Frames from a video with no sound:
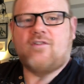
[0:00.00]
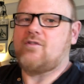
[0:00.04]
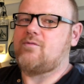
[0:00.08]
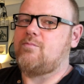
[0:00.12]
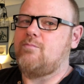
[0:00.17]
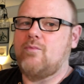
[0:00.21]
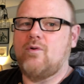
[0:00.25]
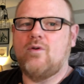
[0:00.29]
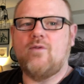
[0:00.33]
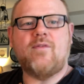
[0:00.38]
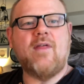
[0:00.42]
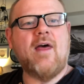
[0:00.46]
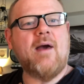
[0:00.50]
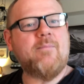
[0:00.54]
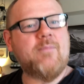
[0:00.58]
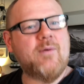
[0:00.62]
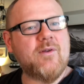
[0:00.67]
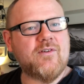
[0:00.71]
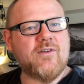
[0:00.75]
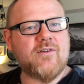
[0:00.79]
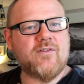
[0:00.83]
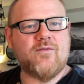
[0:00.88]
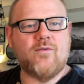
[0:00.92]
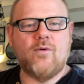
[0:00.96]
Just move that
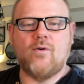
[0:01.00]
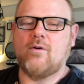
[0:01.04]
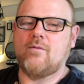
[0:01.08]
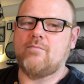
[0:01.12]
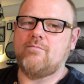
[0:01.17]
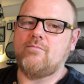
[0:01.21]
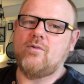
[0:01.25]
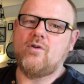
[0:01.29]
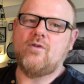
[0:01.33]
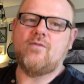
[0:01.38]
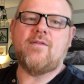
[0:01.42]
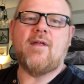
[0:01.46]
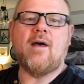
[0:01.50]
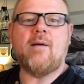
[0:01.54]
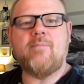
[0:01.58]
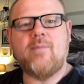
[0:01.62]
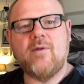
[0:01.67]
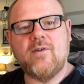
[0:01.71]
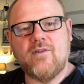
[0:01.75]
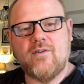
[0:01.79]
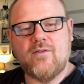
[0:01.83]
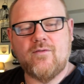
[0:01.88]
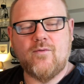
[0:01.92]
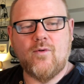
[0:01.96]
business forward,
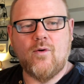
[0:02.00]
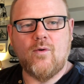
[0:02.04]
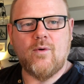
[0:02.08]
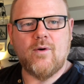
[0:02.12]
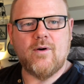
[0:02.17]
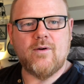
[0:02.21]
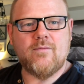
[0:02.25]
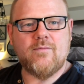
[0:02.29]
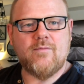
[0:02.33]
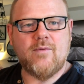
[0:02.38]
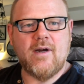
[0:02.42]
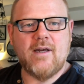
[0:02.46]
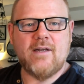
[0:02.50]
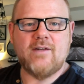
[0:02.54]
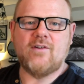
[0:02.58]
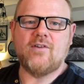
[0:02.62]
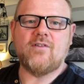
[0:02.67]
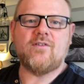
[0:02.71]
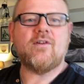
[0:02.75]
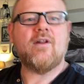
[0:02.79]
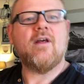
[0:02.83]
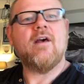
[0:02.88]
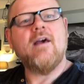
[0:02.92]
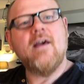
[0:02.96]
right?
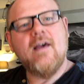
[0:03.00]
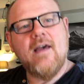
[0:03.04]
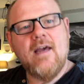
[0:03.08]
Just,